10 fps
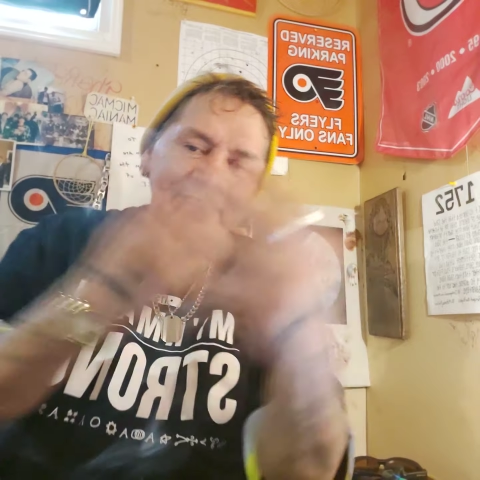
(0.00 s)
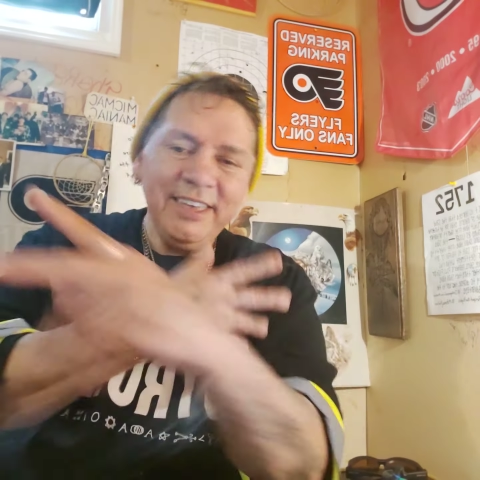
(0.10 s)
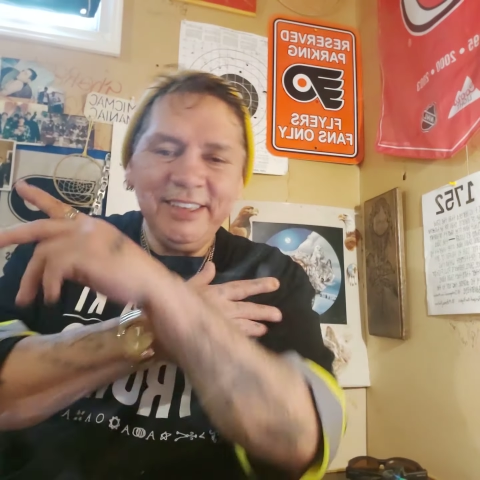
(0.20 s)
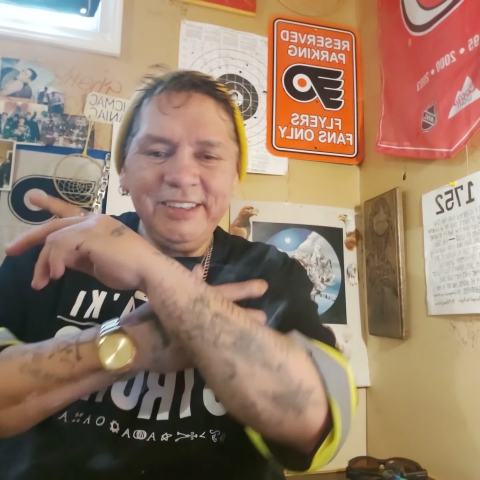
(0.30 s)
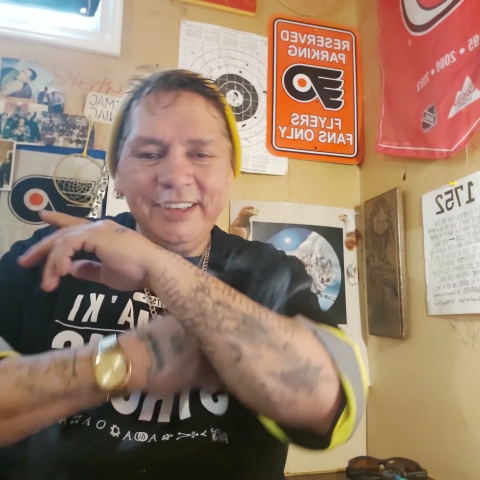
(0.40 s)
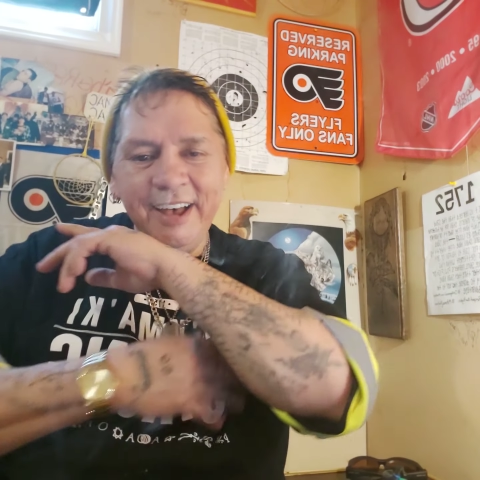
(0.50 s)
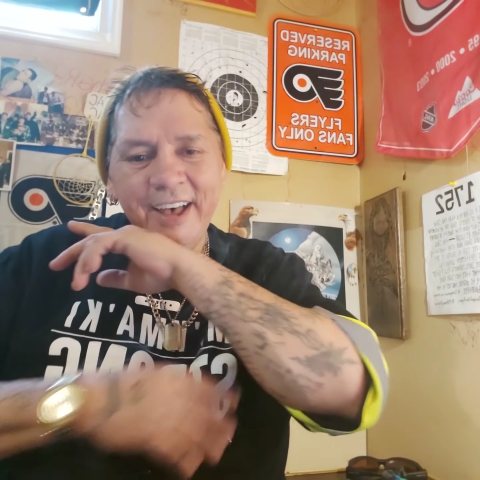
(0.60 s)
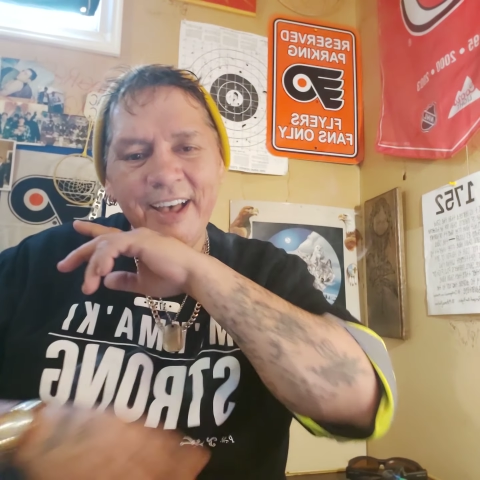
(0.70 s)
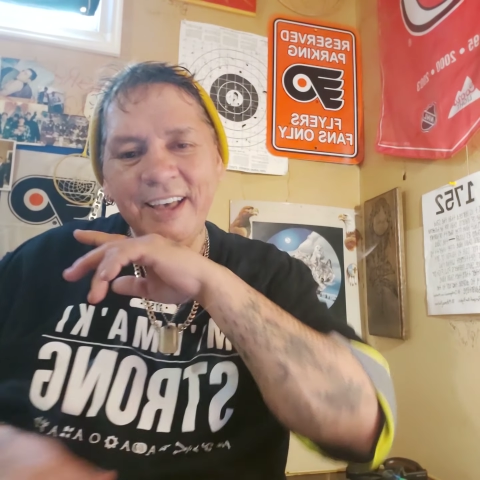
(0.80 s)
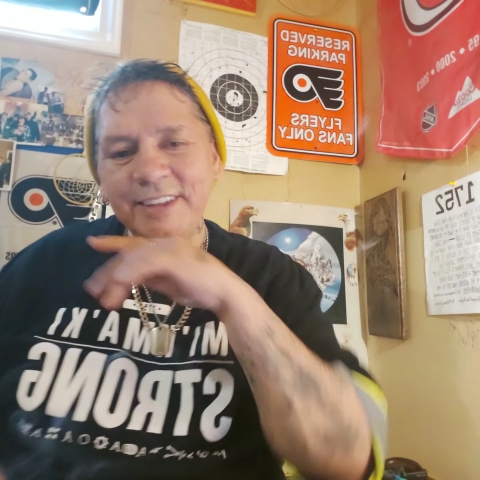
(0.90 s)
Hey
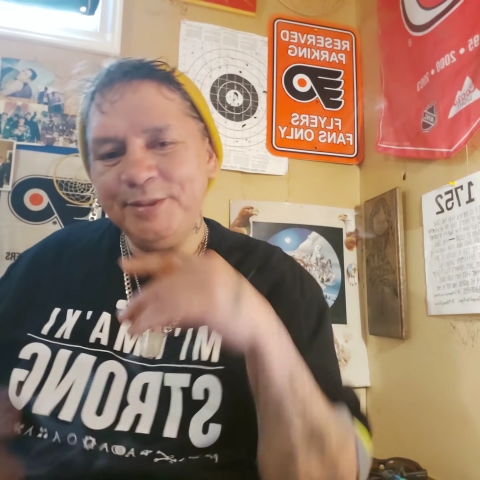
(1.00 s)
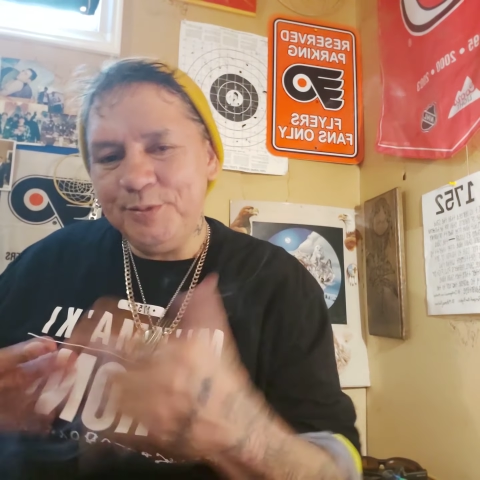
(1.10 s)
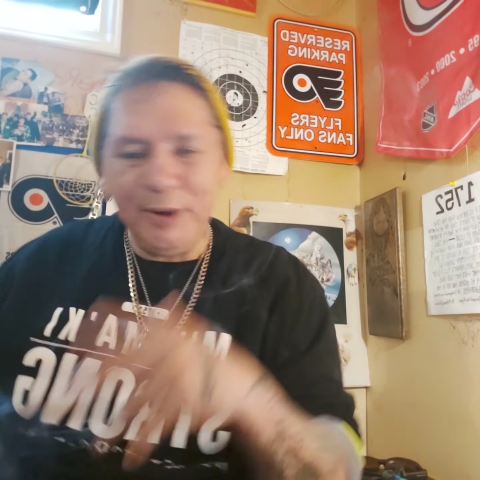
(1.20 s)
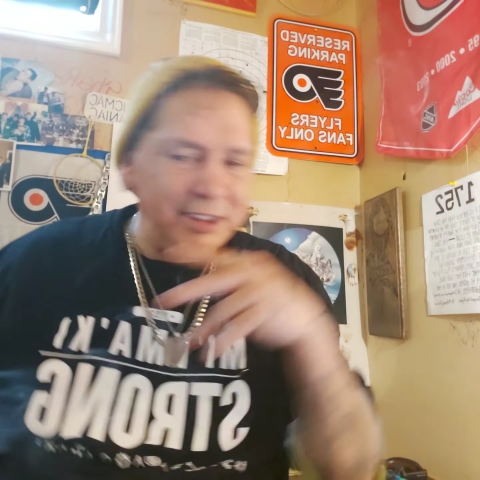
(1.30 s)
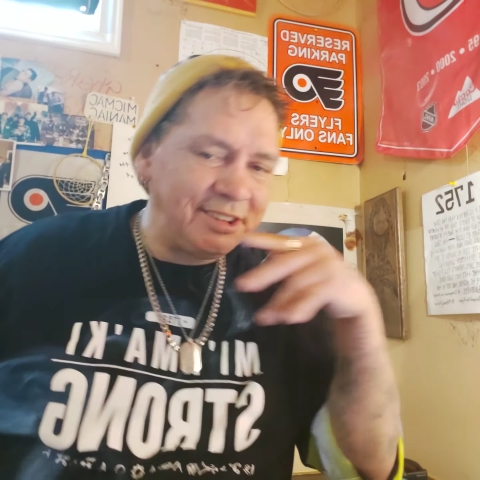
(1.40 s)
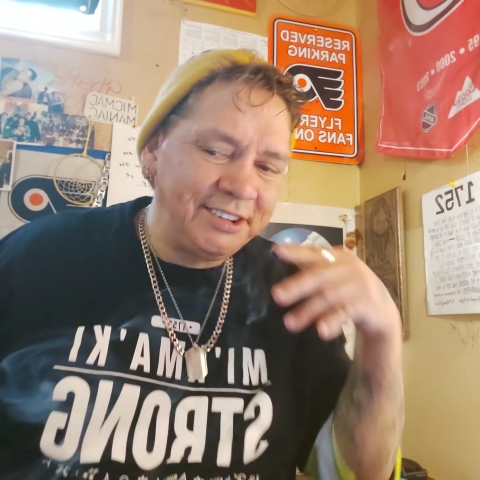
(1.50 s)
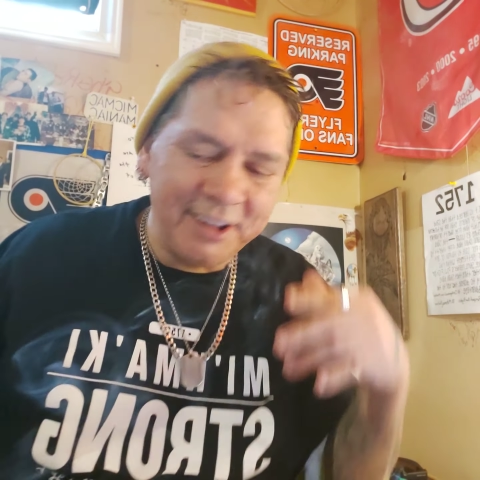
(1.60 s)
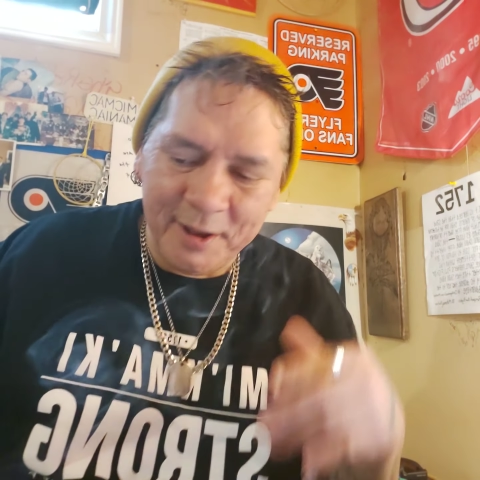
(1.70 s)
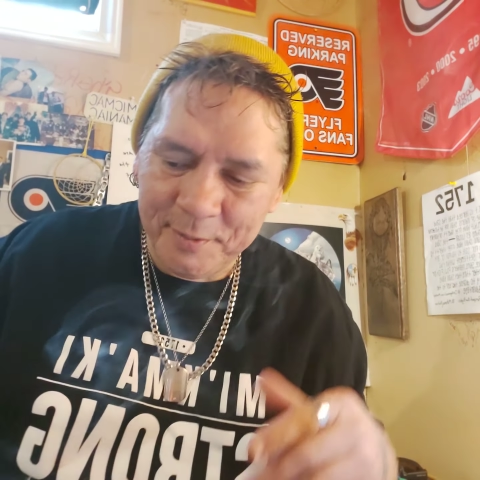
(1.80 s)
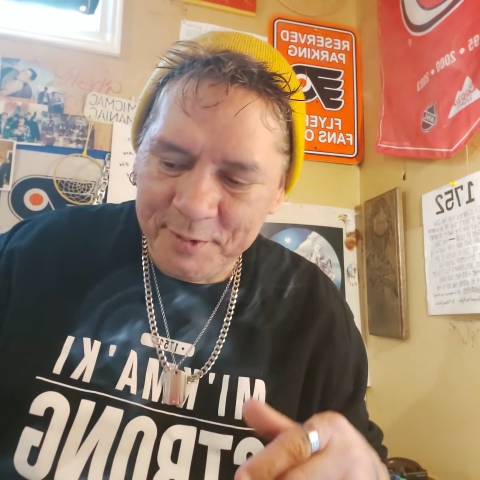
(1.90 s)
guys, what's
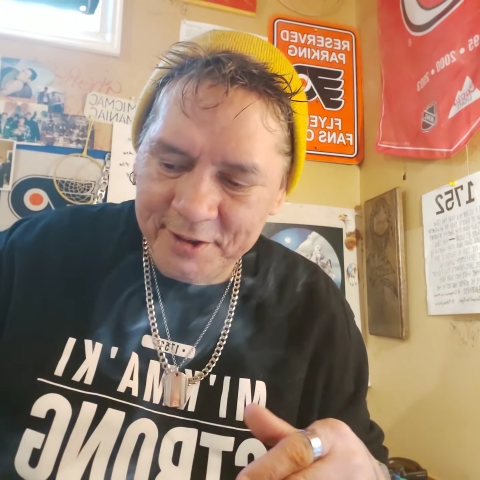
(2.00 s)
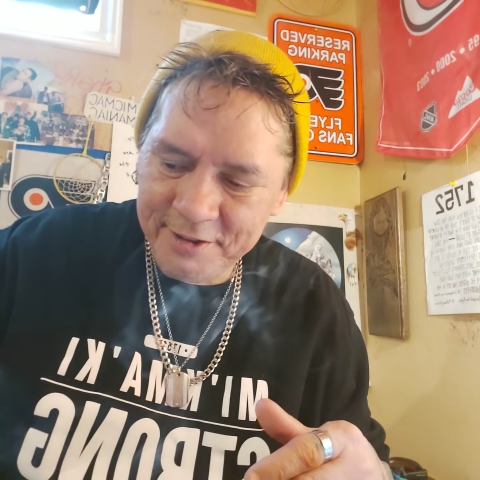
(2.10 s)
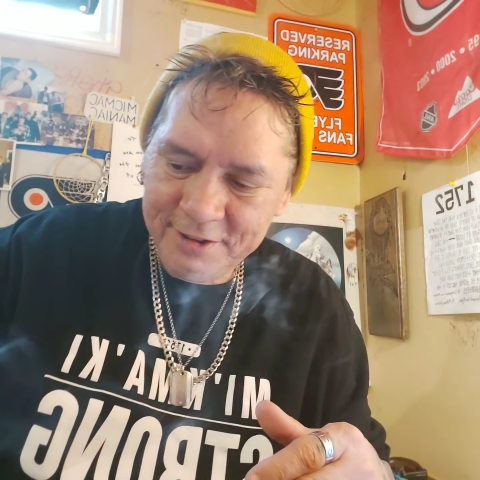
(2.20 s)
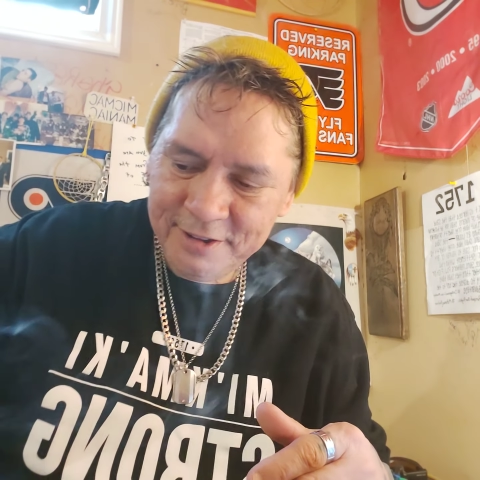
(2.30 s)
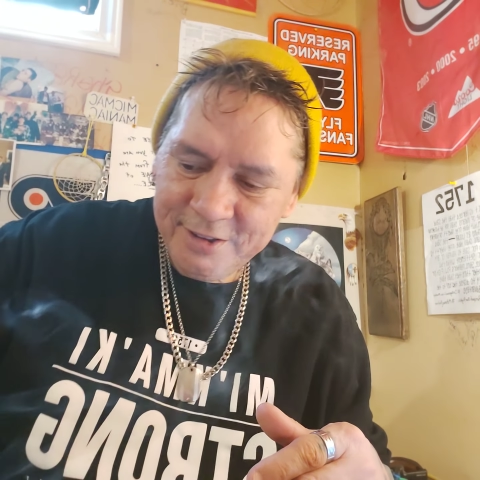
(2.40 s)
up, man?